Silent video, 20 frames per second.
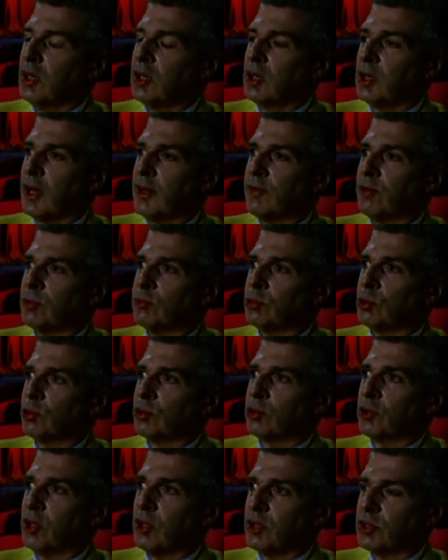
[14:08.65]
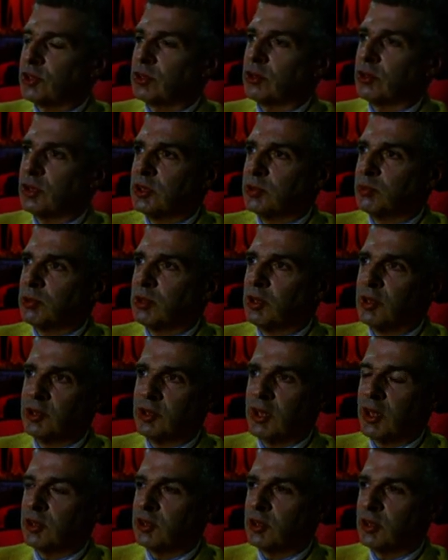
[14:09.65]
clever broadcaster and he's brilliant
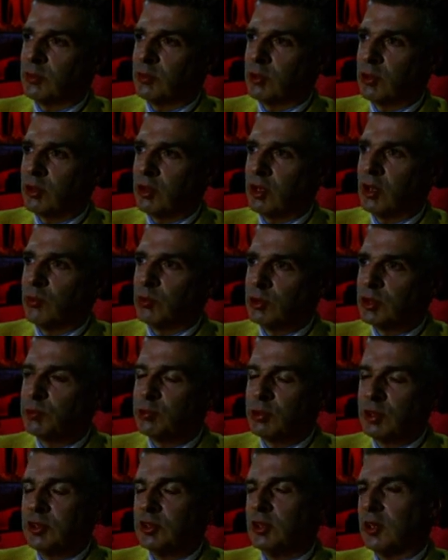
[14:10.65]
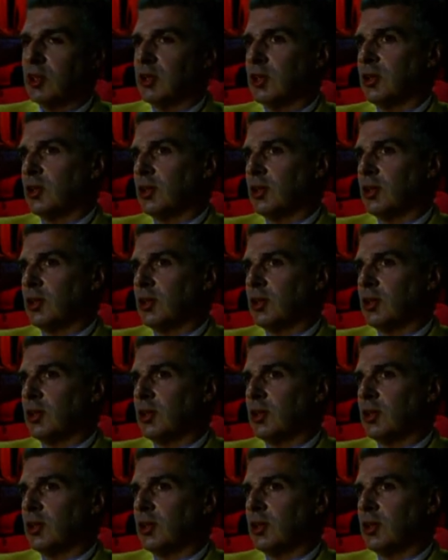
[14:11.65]
at it, but it was pretty